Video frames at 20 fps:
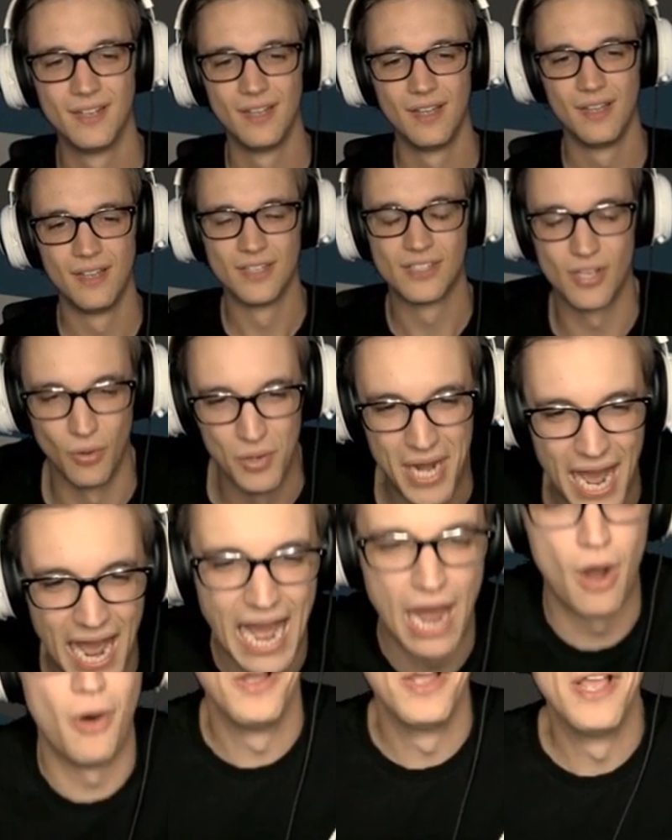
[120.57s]
So
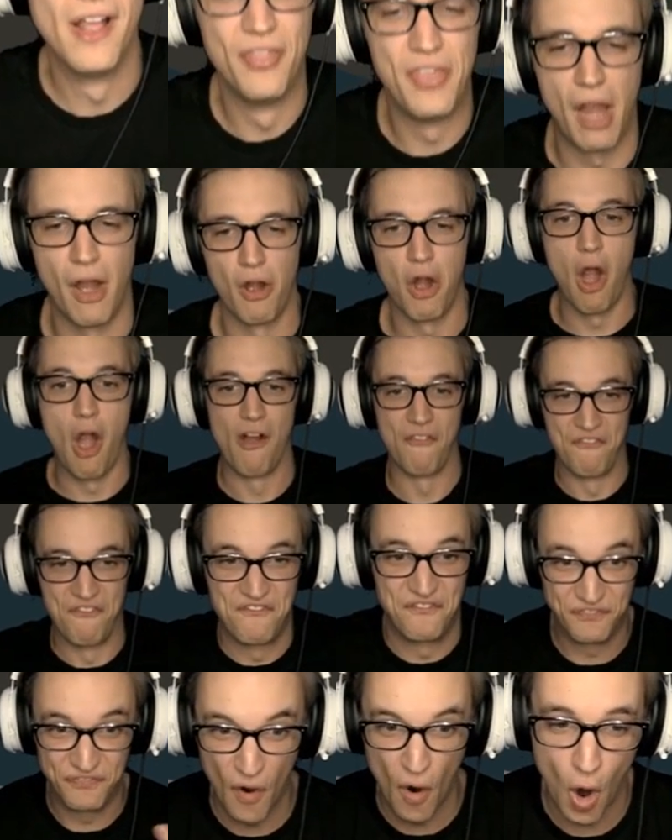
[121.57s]
now there are
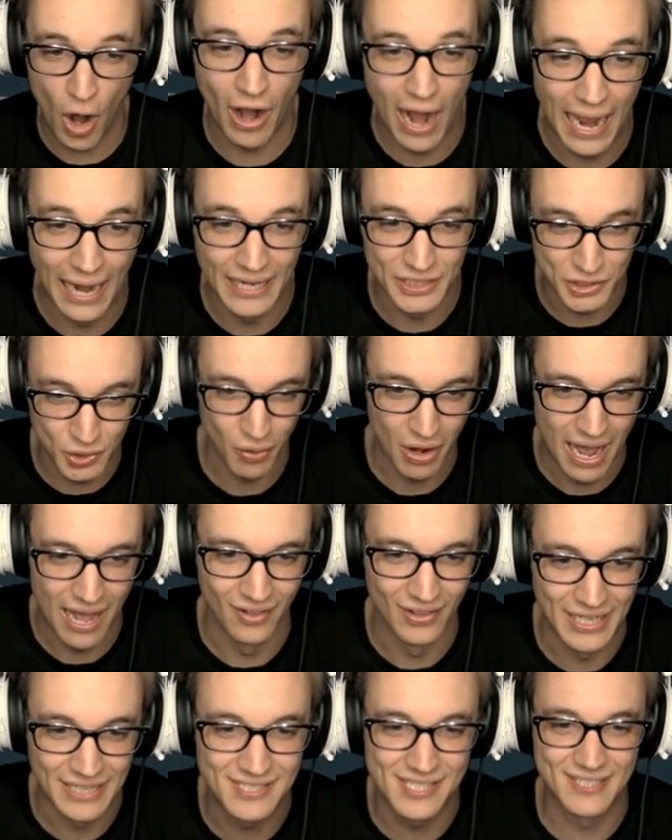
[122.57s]
four
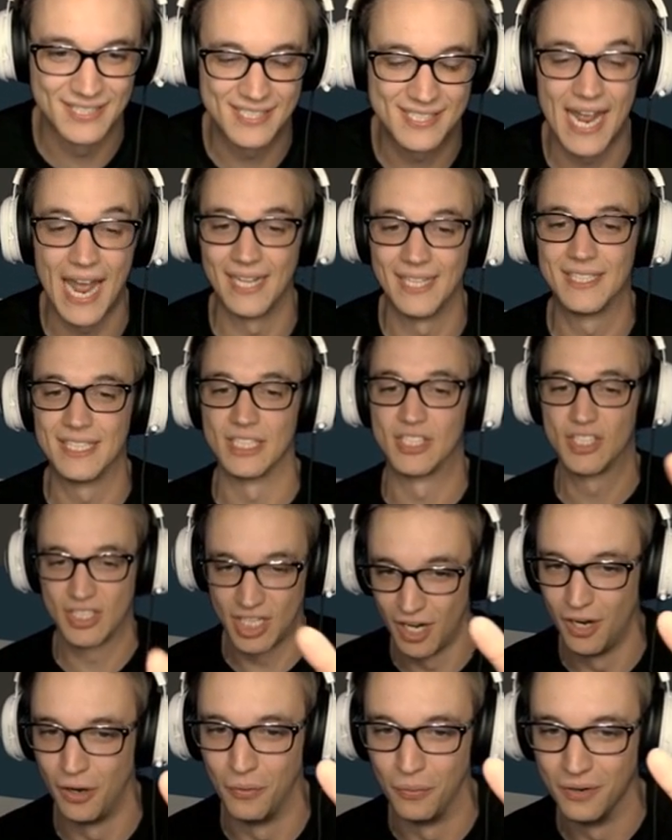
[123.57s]
hydraulics instead of just
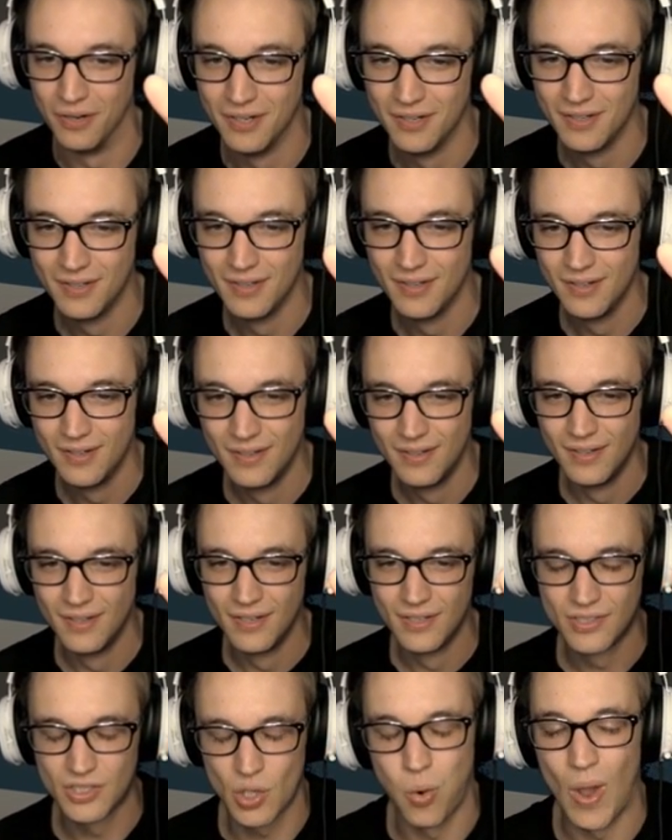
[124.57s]
two.
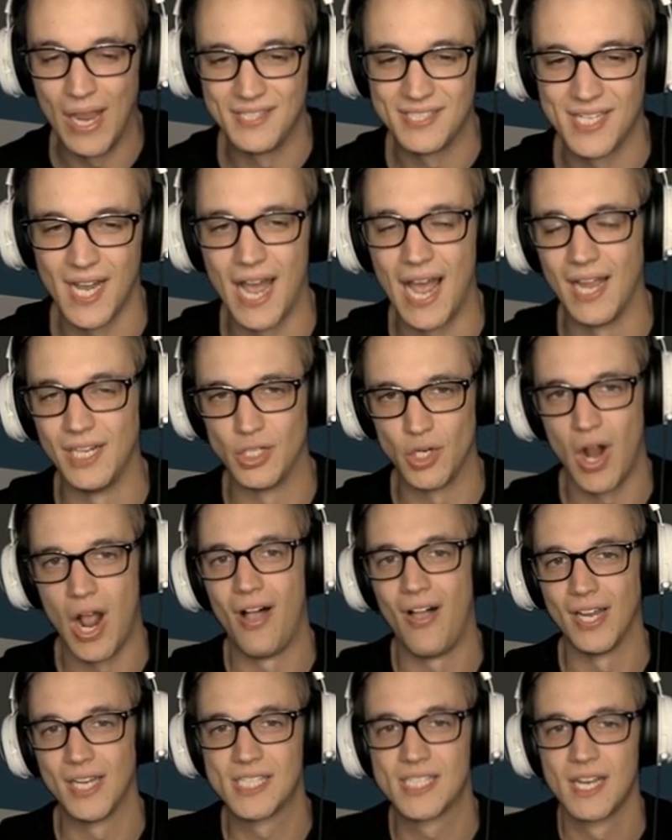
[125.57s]
Twice the
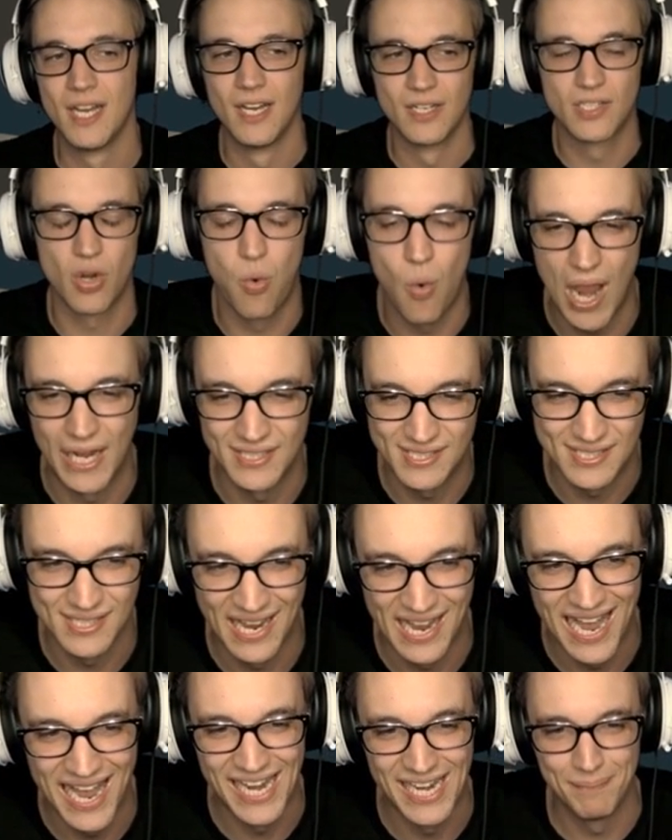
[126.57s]
hydraulics, twice the
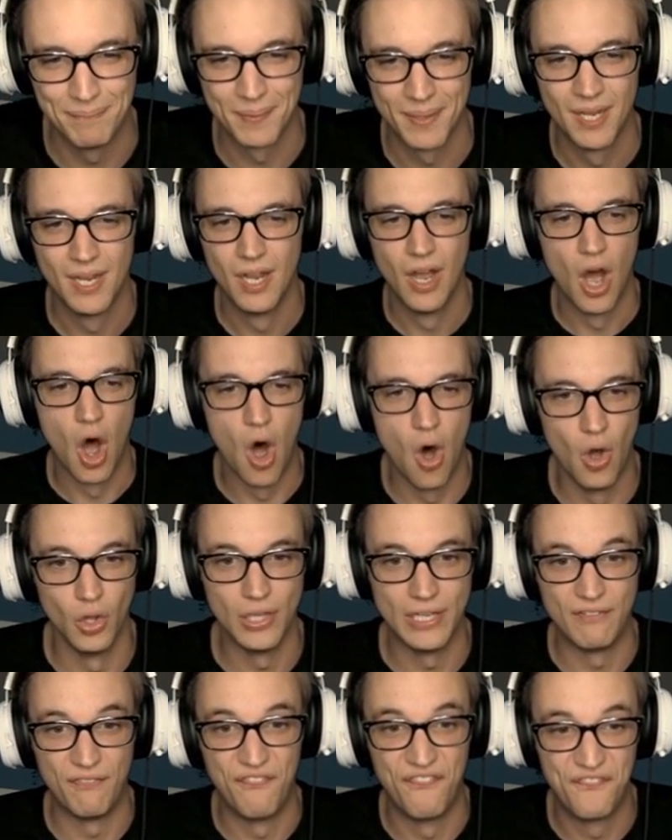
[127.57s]
hype.
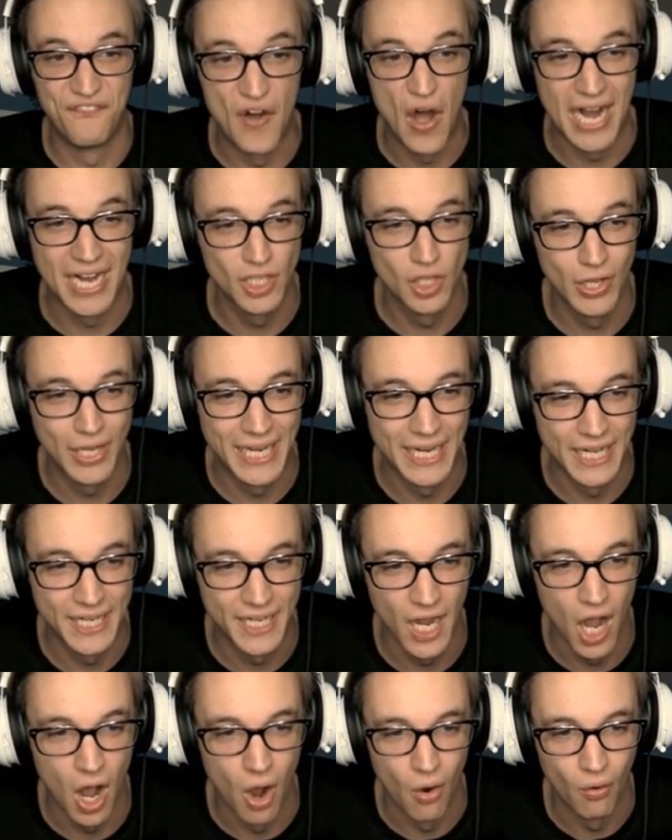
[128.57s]
Holy fuck, look at it
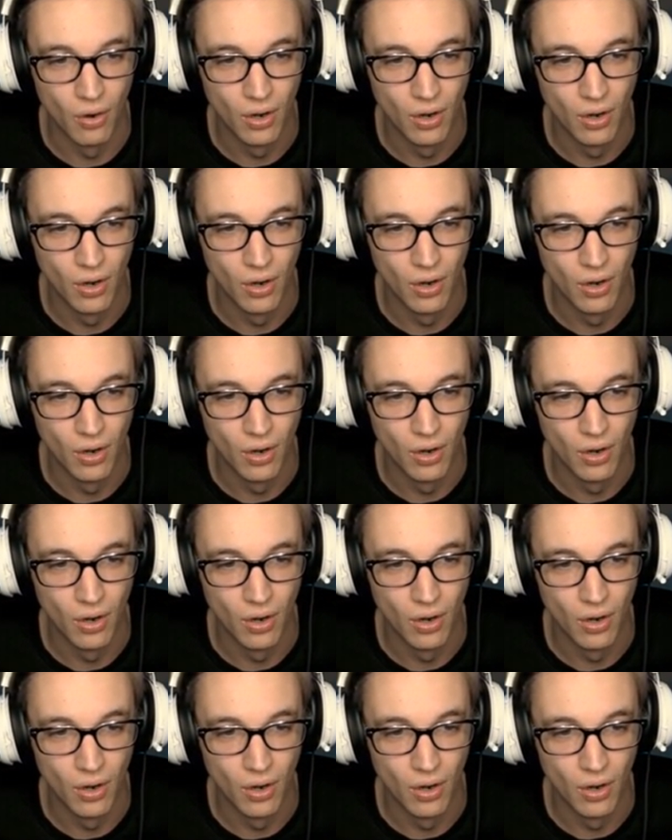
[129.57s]
go.